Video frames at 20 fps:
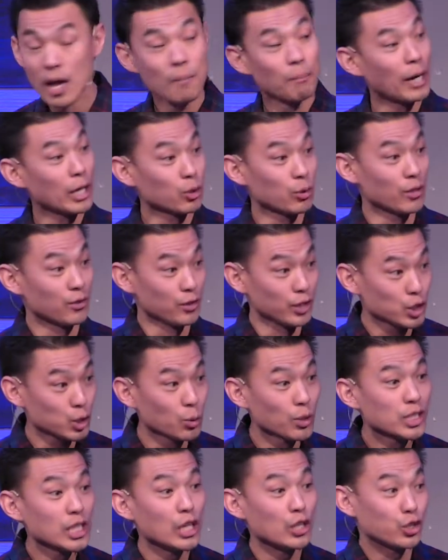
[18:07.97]
By the way, this
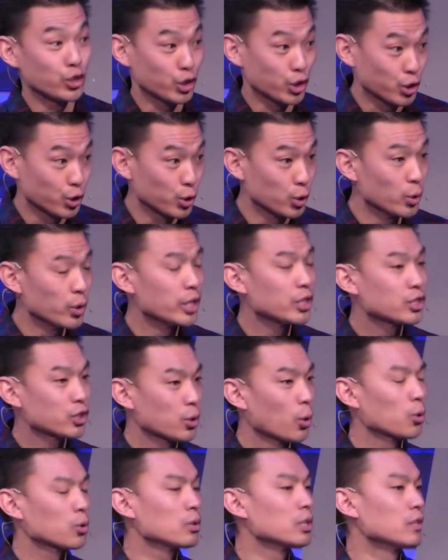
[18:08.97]
was a true
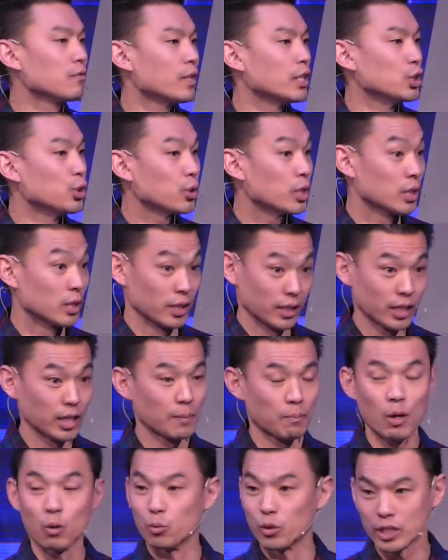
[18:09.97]
historical event. You can look it
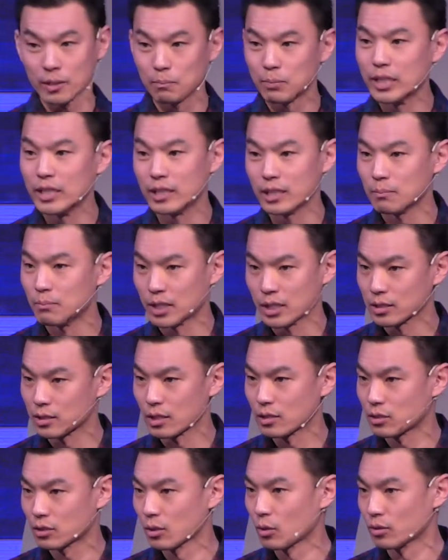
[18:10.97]
up on Wikipedia because
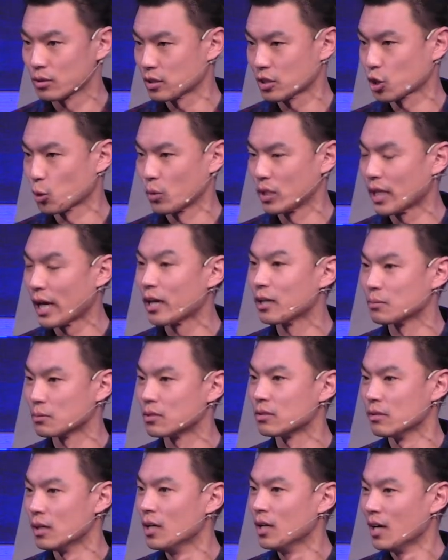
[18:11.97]
it's such a
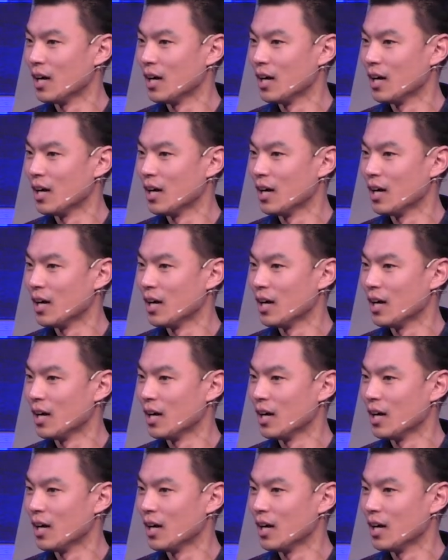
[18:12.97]
reliable